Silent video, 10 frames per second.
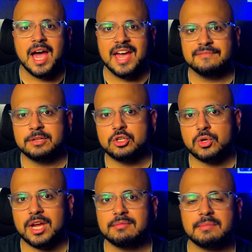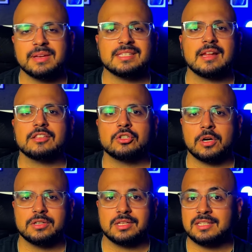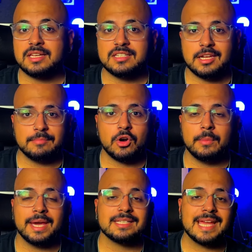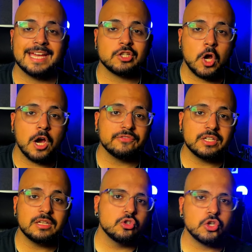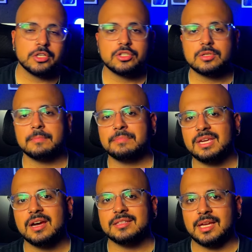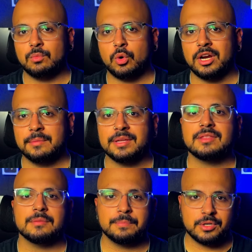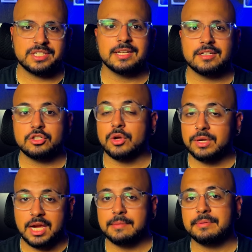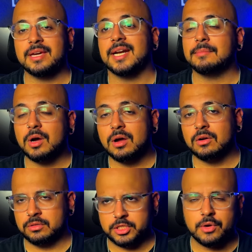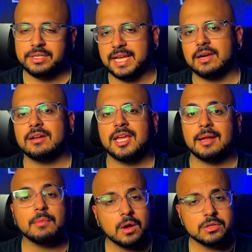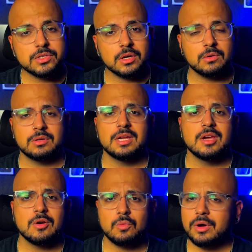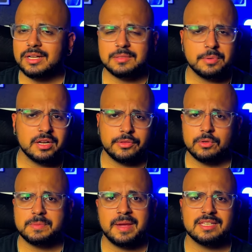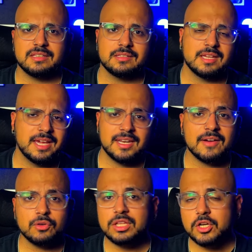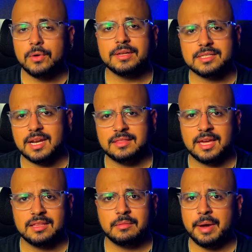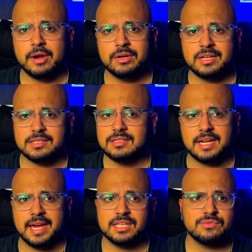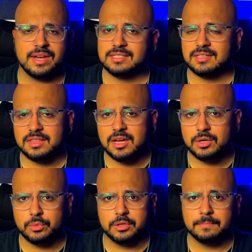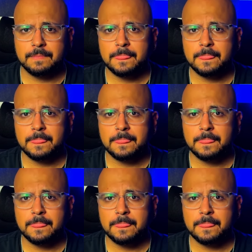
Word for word: I've been trying my best not to charge the sixteen Pro Max as often just because I'm worried about the percentage going up and I'm or going down, and I'm also wanting to put it through its paces. And I've really noticed that the battery doesn't die as fast as I thought it would.